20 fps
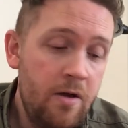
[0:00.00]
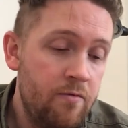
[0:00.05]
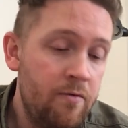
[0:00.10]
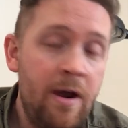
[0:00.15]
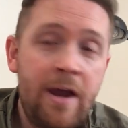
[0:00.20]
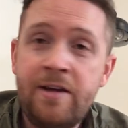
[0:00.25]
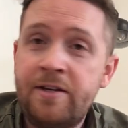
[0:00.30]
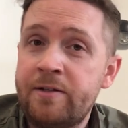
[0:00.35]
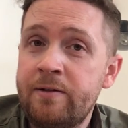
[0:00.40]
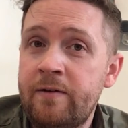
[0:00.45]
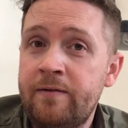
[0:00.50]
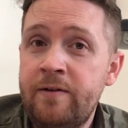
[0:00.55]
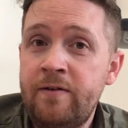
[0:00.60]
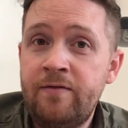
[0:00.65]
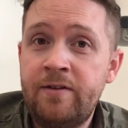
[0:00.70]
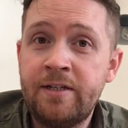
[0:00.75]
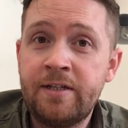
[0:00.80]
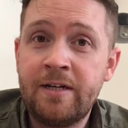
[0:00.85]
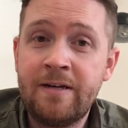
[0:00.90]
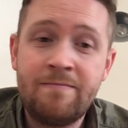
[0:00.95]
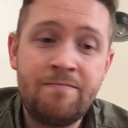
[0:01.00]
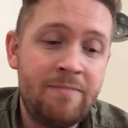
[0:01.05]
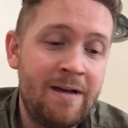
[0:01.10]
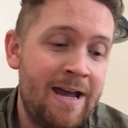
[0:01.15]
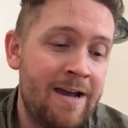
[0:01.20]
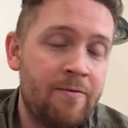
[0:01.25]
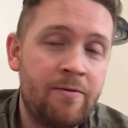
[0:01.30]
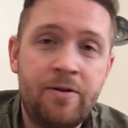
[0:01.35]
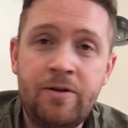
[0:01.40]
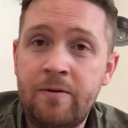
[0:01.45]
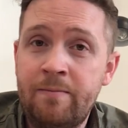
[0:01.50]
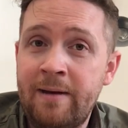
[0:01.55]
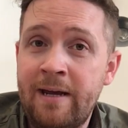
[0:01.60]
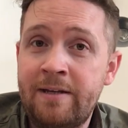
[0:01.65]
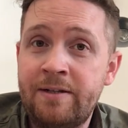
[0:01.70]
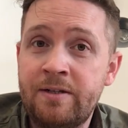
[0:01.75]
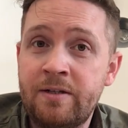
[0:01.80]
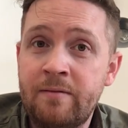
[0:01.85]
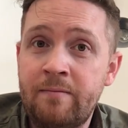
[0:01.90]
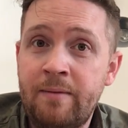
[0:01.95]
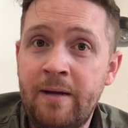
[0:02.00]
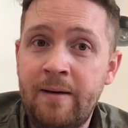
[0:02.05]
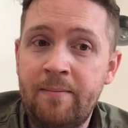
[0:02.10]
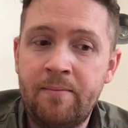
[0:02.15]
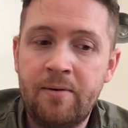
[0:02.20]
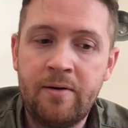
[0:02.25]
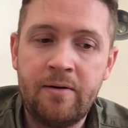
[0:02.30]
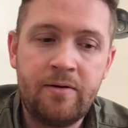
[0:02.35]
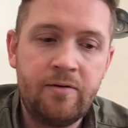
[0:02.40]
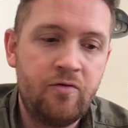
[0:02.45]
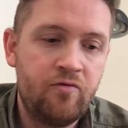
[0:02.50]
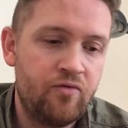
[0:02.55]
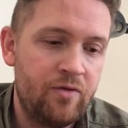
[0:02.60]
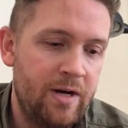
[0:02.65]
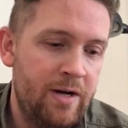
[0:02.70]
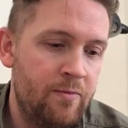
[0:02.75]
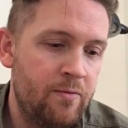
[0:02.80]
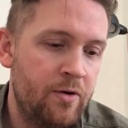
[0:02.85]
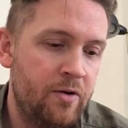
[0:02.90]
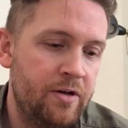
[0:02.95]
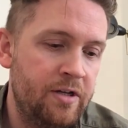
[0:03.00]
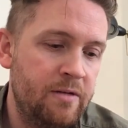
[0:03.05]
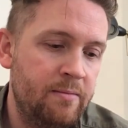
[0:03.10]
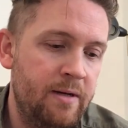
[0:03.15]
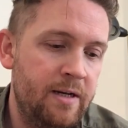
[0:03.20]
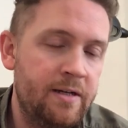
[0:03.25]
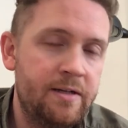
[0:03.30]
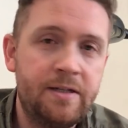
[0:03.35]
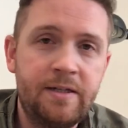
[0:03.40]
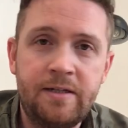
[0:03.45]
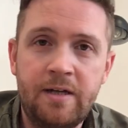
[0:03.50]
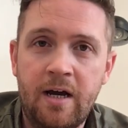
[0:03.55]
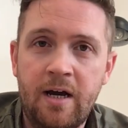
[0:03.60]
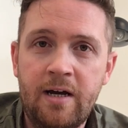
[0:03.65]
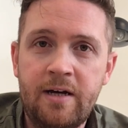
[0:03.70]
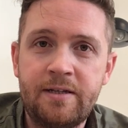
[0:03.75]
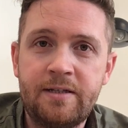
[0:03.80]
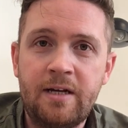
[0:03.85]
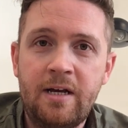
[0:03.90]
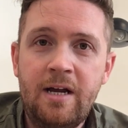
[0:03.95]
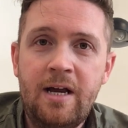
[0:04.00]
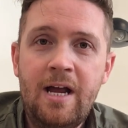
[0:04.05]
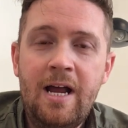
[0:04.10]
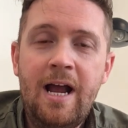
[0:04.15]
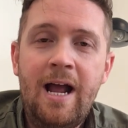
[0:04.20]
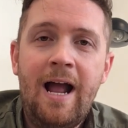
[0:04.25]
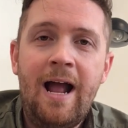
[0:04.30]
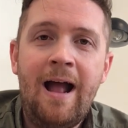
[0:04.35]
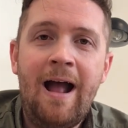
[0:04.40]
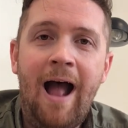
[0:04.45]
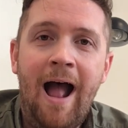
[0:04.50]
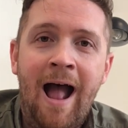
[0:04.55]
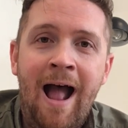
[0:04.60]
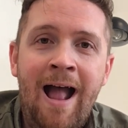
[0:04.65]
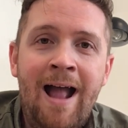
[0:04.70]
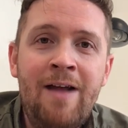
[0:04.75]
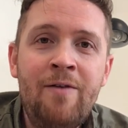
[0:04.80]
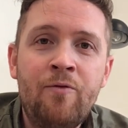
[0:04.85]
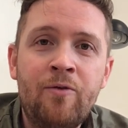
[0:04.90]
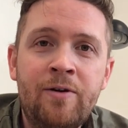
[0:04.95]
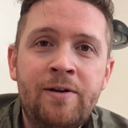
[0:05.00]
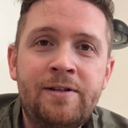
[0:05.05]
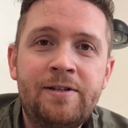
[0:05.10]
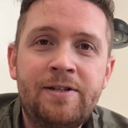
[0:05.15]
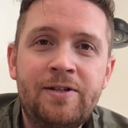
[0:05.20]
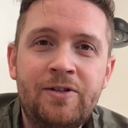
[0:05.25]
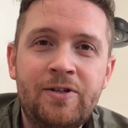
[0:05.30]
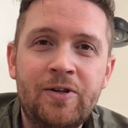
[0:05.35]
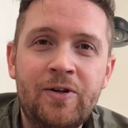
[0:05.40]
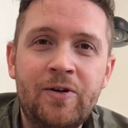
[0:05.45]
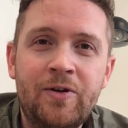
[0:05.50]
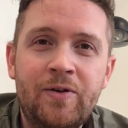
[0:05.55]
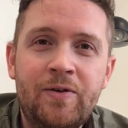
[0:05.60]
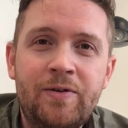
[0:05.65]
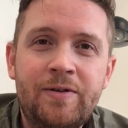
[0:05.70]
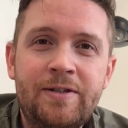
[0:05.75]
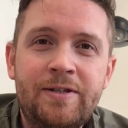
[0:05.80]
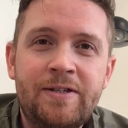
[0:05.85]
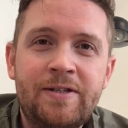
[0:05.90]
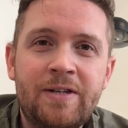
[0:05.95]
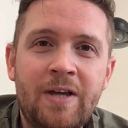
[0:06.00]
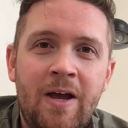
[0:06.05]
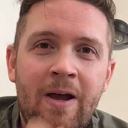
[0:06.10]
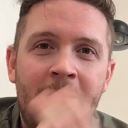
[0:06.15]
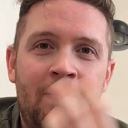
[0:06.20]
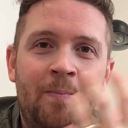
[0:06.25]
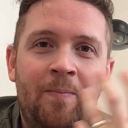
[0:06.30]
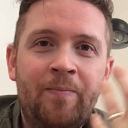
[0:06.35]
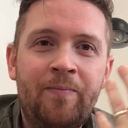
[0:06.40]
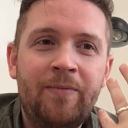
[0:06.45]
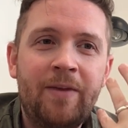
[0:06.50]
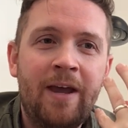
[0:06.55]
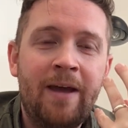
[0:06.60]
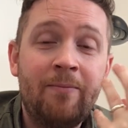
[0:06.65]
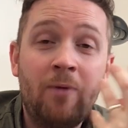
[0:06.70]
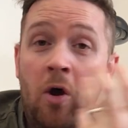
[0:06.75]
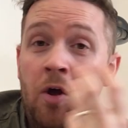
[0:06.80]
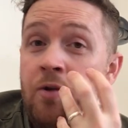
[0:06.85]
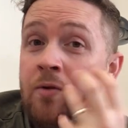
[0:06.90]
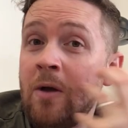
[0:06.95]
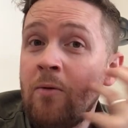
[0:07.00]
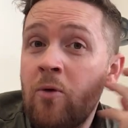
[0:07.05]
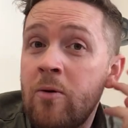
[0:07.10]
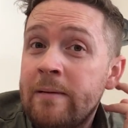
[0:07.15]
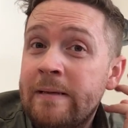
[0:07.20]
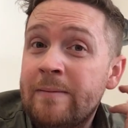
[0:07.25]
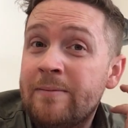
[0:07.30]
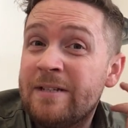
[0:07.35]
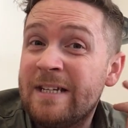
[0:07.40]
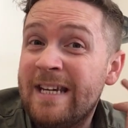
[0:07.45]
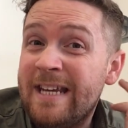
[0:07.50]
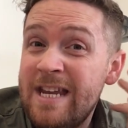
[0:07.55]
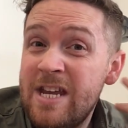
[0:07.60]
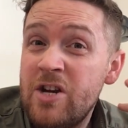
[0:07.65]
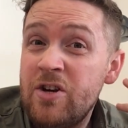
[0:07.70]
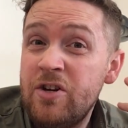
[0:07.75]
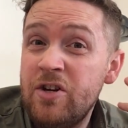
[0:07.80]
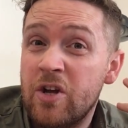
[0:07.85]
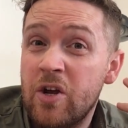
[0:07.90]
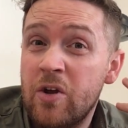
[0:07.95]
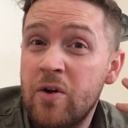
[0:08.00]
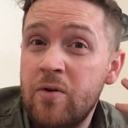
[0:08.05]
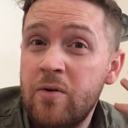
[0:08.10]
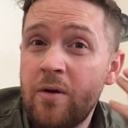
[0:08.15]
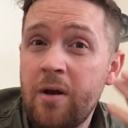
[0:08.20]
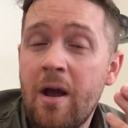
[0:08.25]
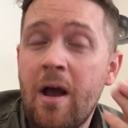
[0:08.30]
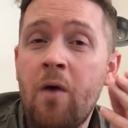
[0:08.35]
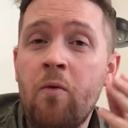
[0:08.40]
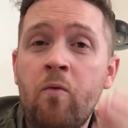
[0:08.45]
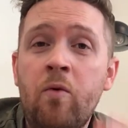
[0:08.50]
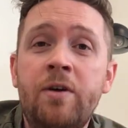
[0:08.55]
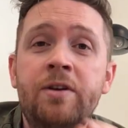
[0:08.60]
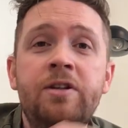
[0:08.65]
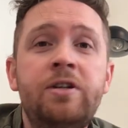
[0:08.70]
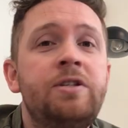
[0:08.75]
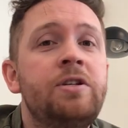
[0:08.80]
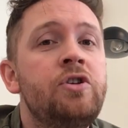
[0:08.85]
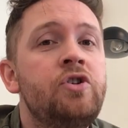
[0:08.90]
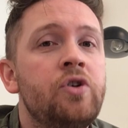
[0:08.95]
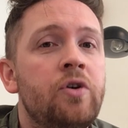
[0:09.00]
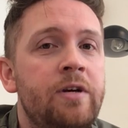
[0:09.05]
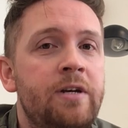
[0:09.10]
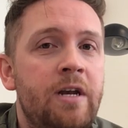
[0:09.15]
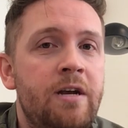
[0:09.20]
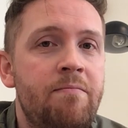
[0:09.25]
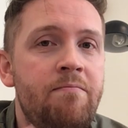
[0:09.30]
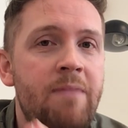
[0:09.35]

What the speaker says: Right, so if you've just come back with your pencil and paper, great, we're going to make a start. I want to do some, although I won't be able to hear you, I want you to join in.